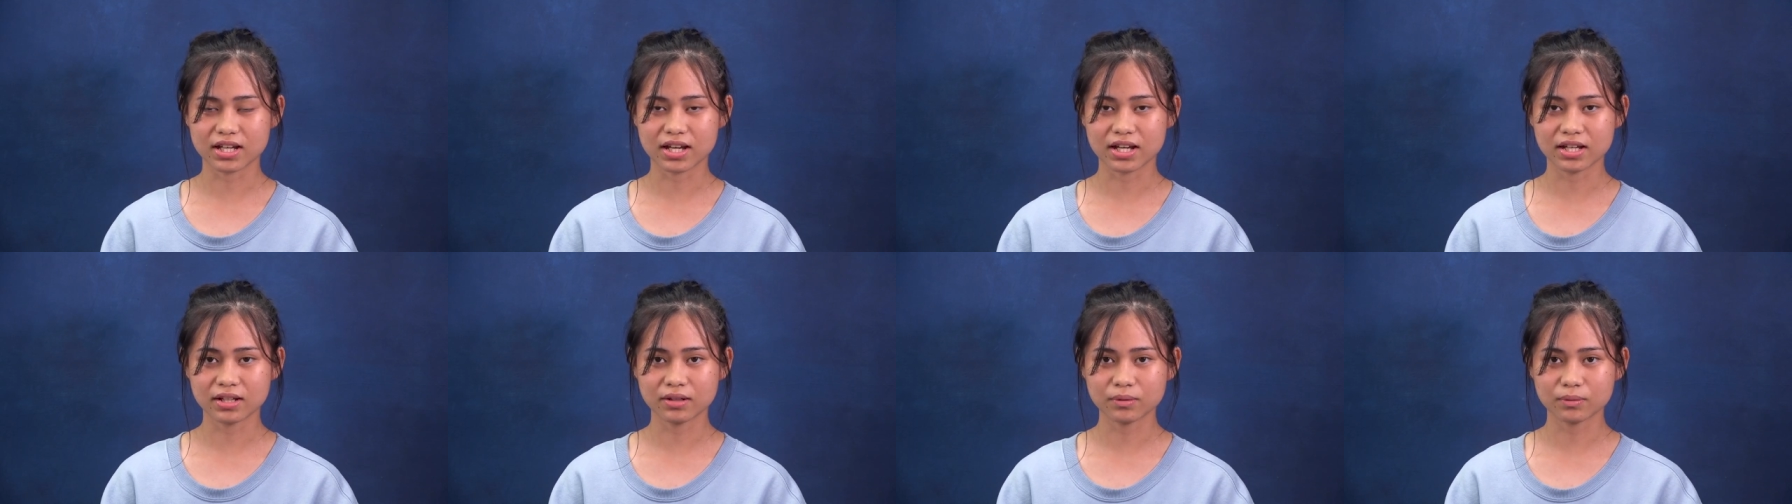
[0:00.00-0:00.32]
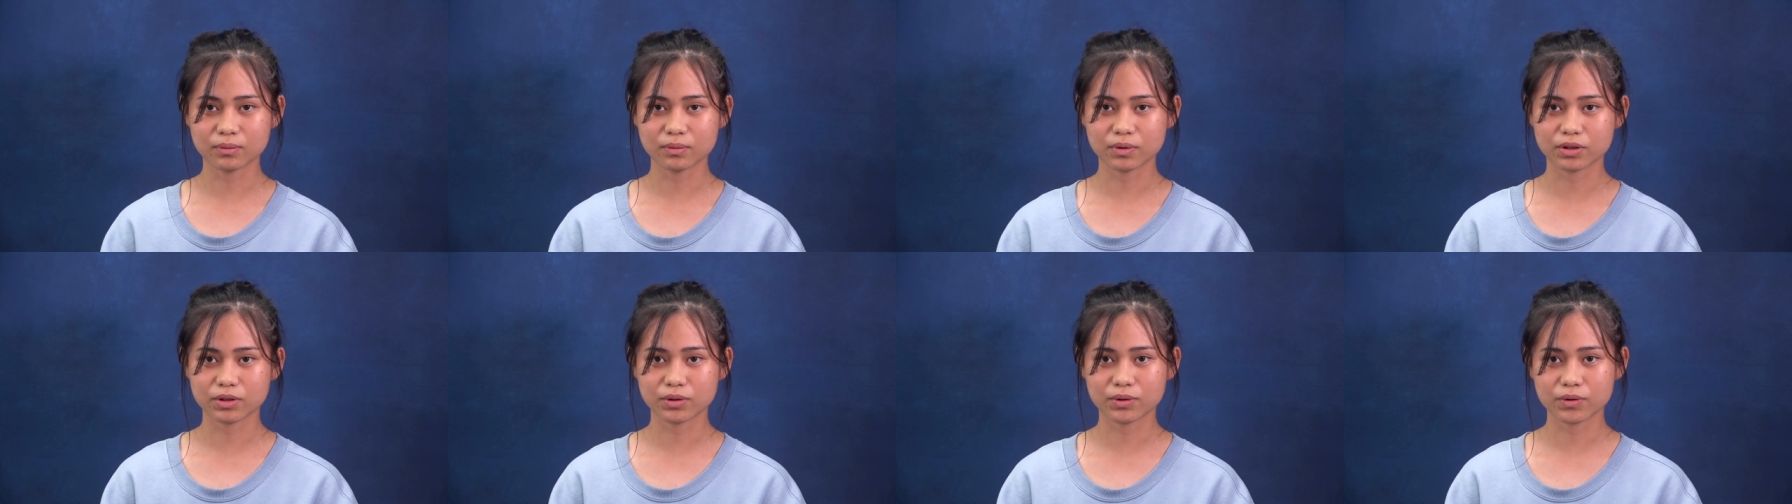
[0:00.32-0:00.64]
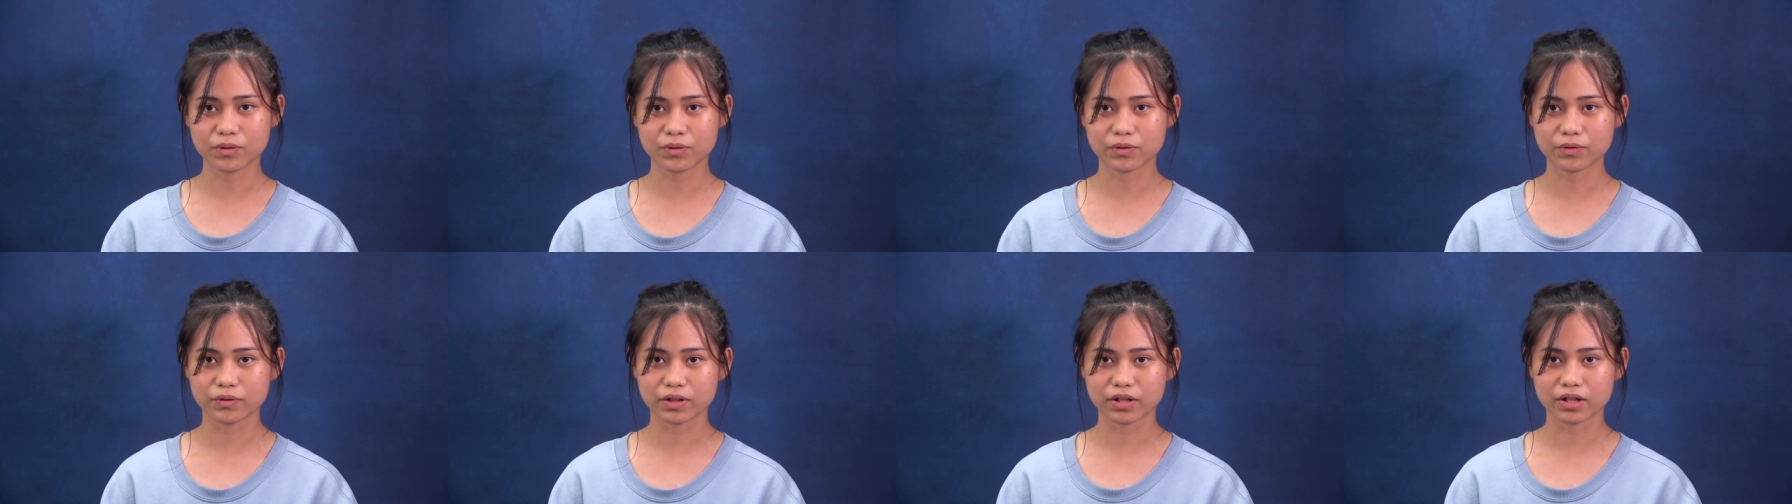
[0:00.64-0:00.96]

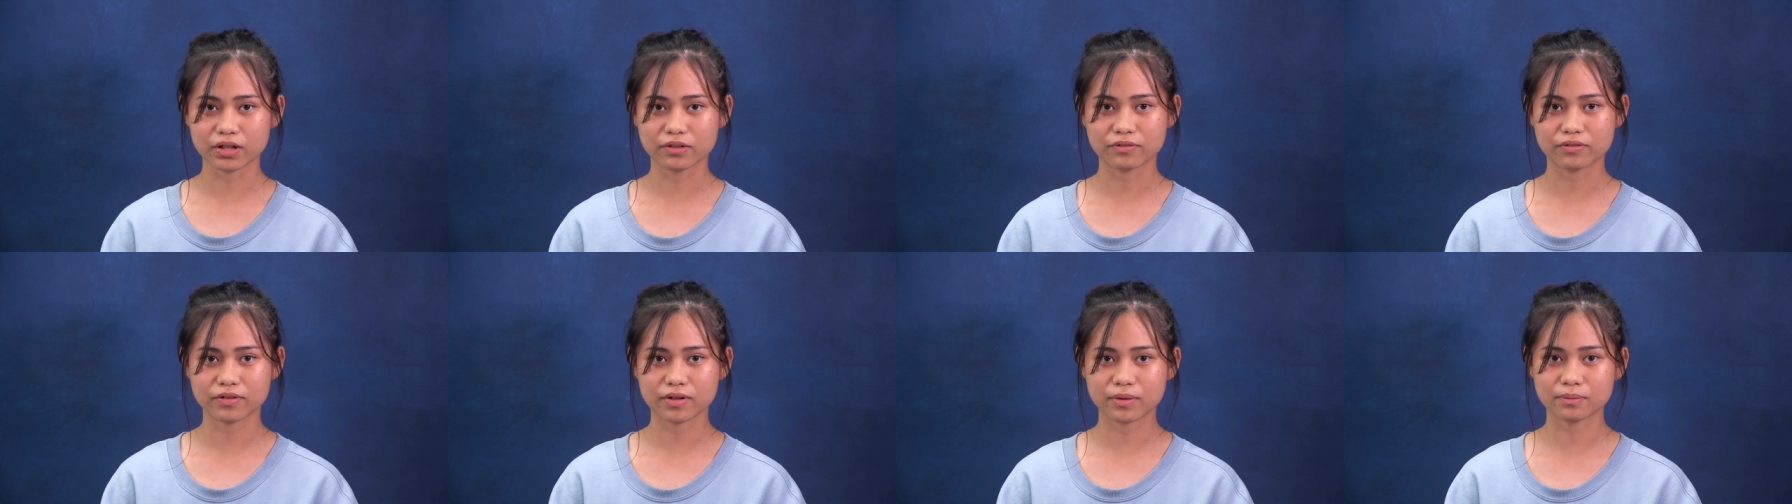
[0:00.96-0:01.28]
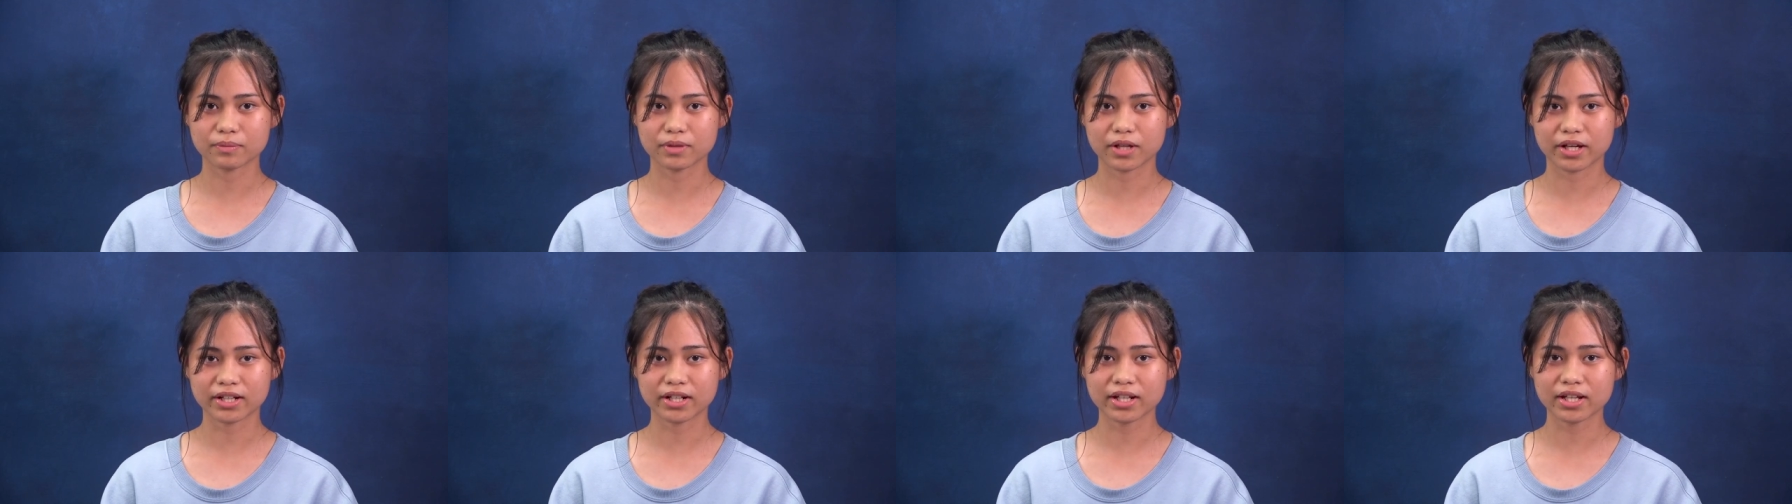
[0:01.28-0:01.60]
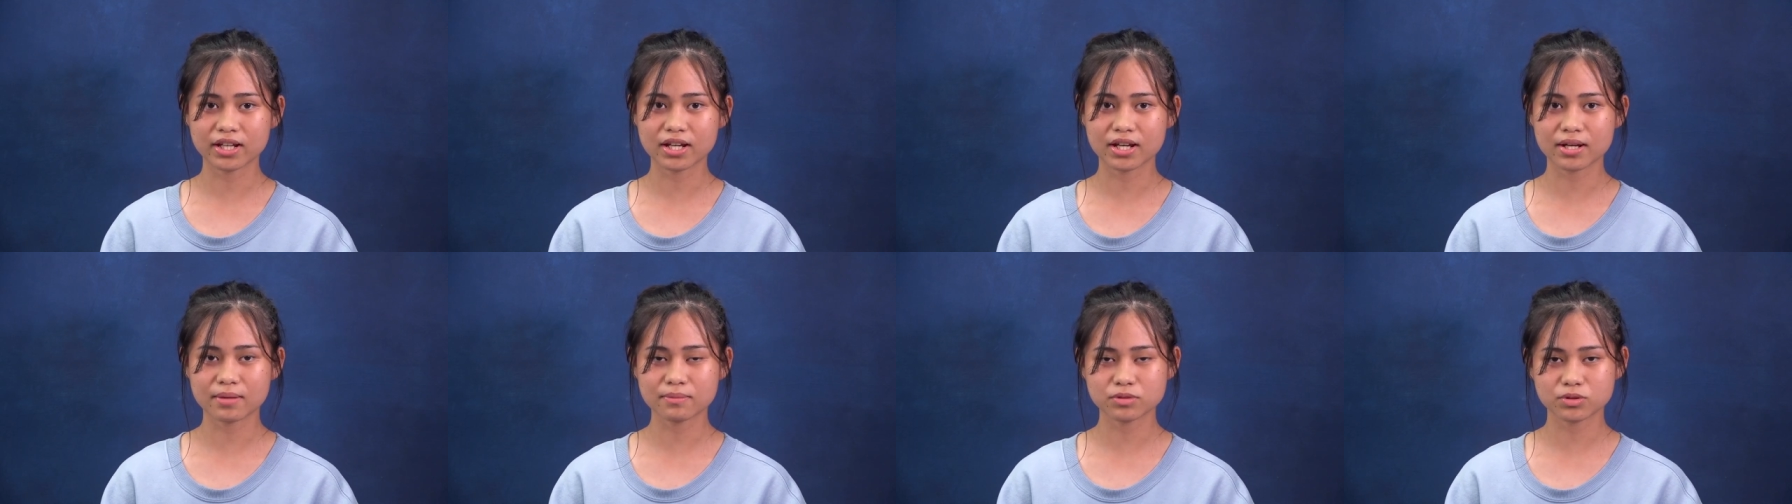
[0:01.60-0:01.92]
N103 from 9
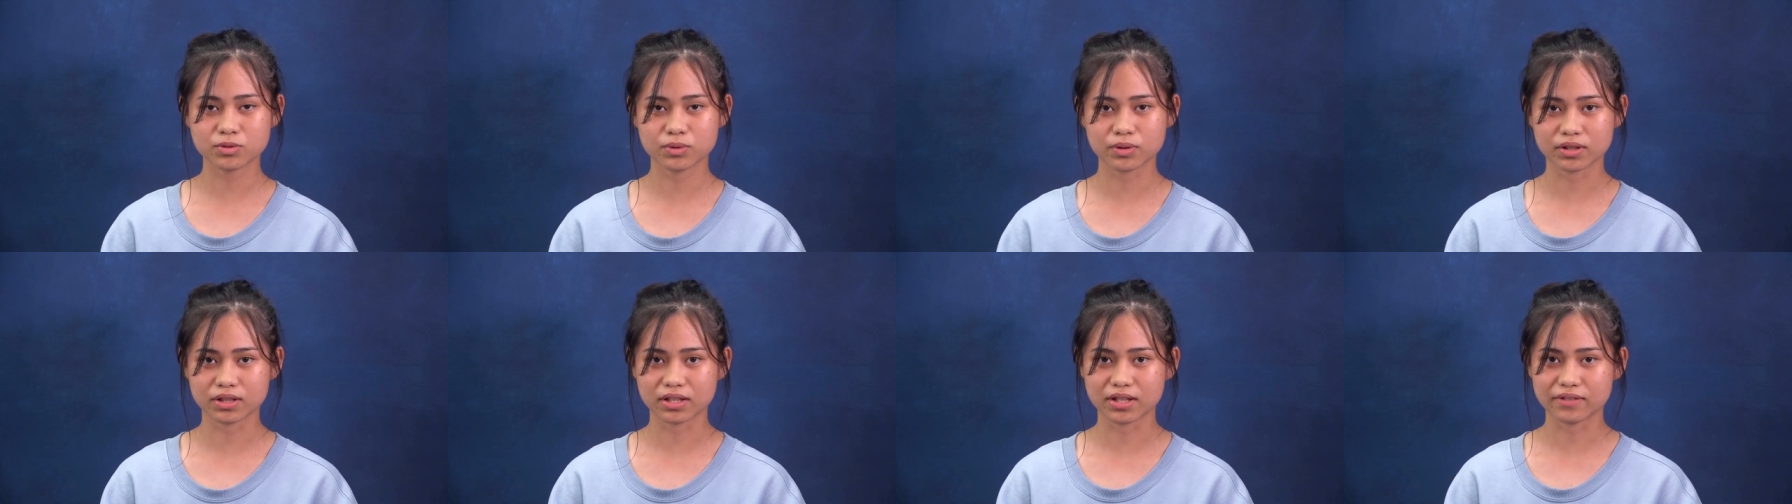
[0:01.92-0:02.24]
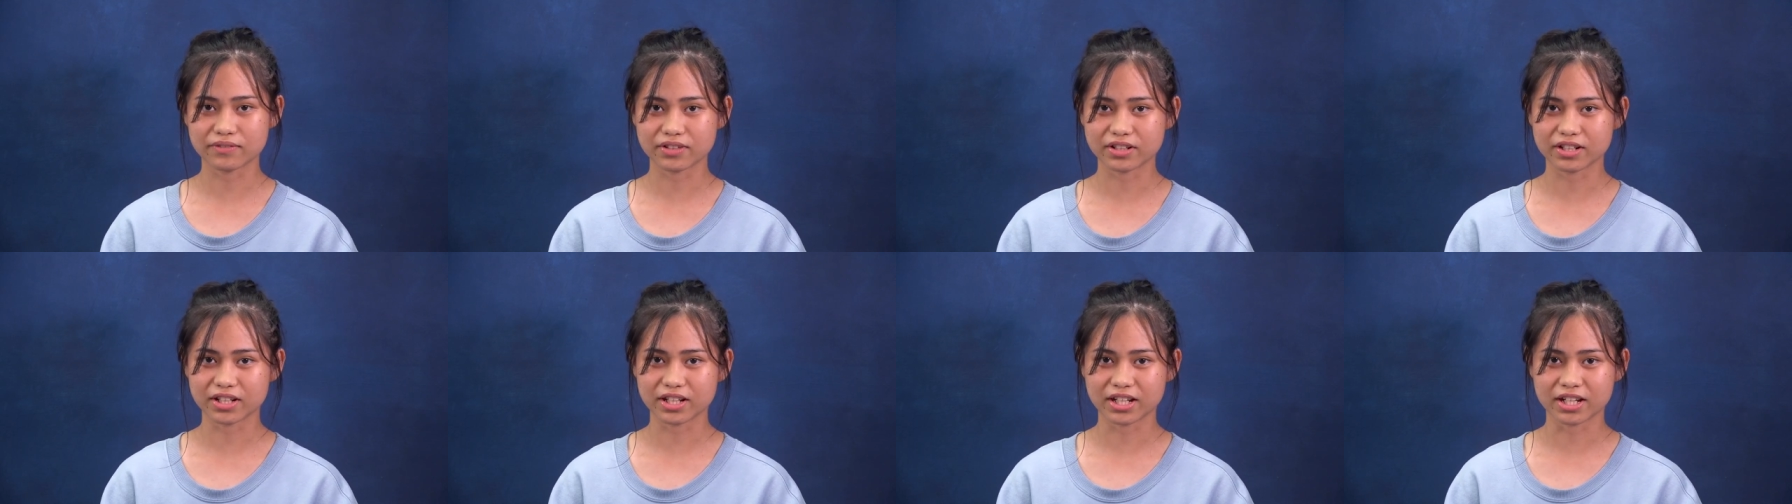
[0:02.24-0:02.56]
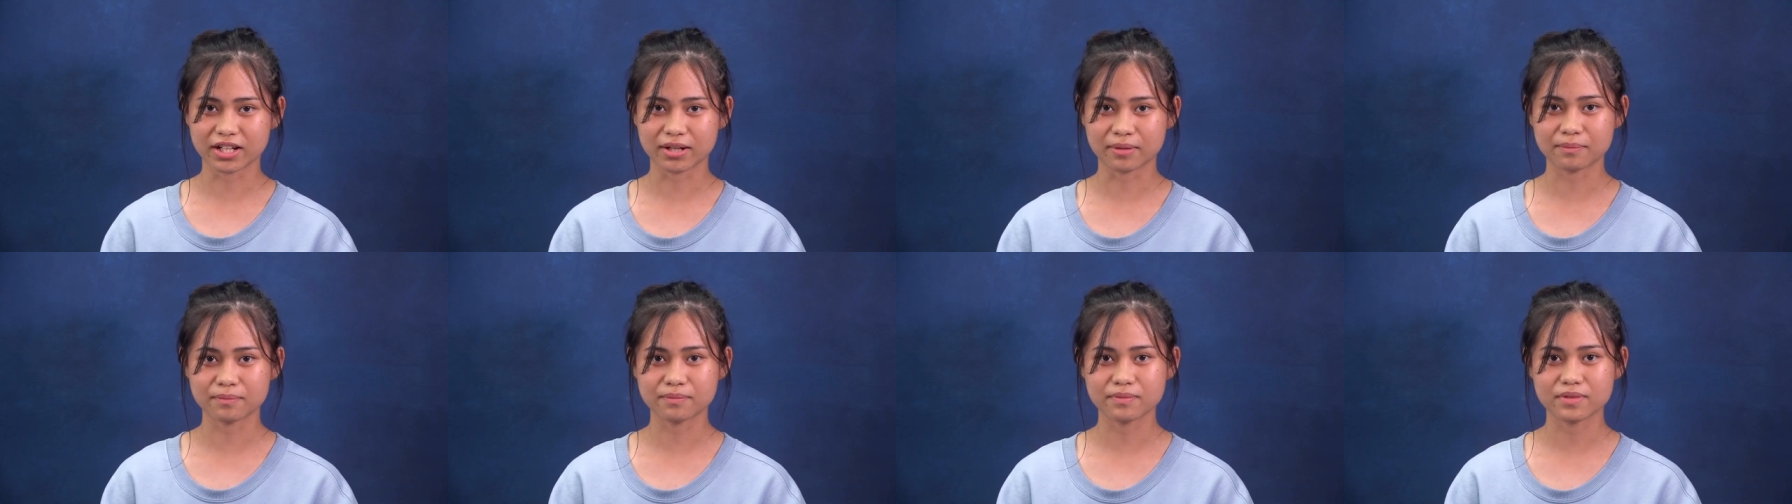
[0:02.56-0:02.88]
a.m. to 11
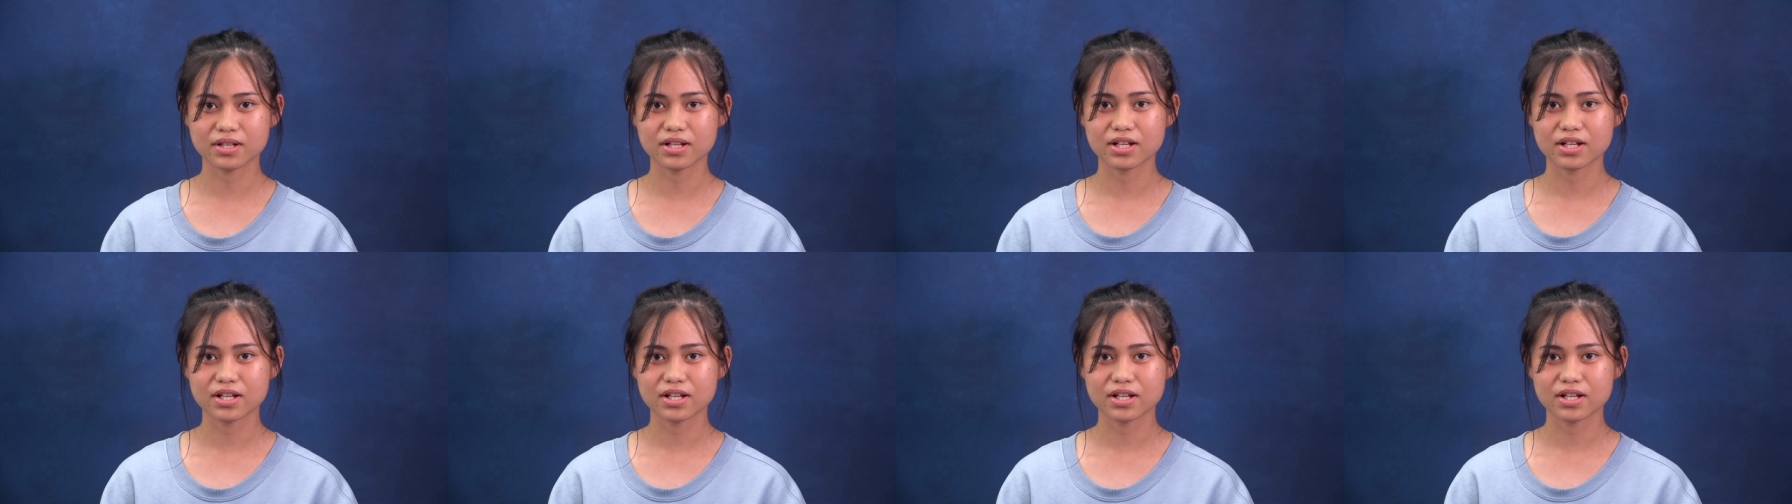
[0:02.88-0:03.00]
a.m.